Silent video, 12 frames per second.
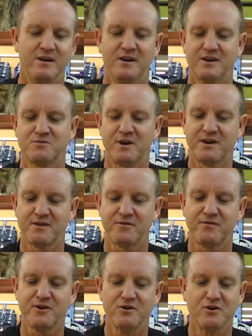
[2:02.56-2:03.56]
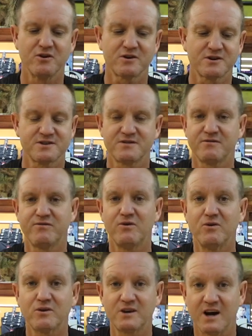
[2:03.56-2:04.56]
It's one of the few hooks
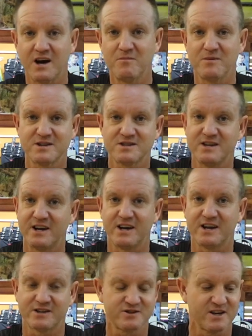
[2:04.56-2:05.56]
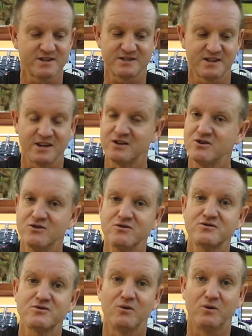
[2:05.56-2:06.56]
for diamonds that I trust and
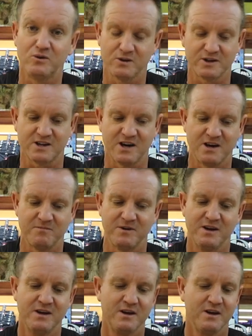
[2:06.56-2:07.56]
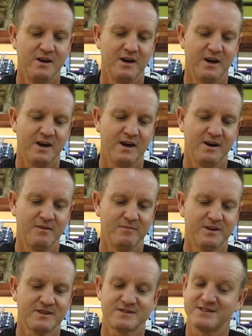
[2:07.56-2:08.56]
use all the time.
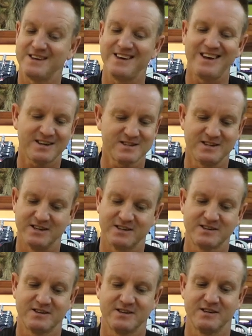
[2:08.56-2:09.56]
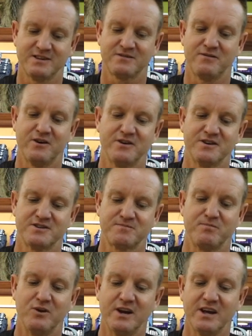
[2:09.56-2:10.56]
It's excellent as far as
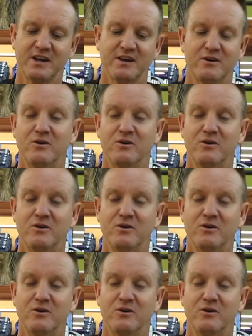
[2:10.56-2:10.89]
pulling,